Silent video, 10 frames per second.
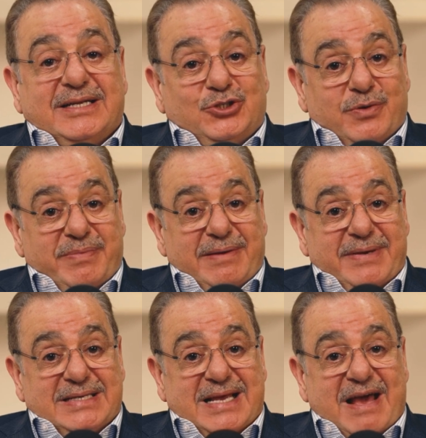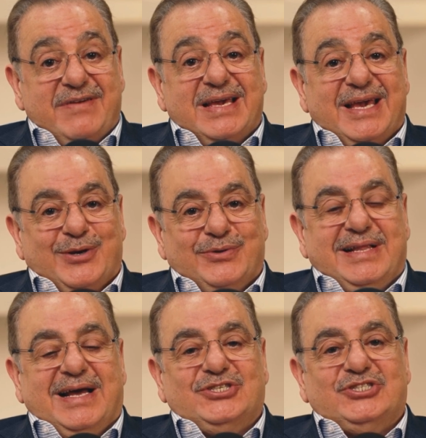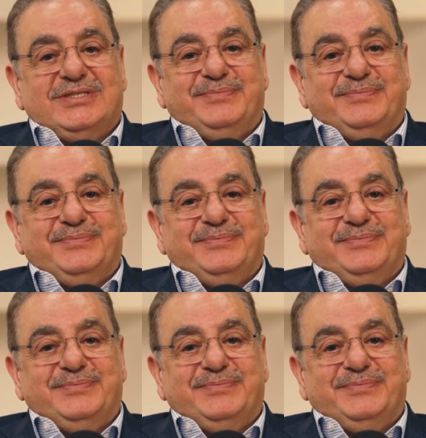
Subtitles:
that your baby is having a good latch.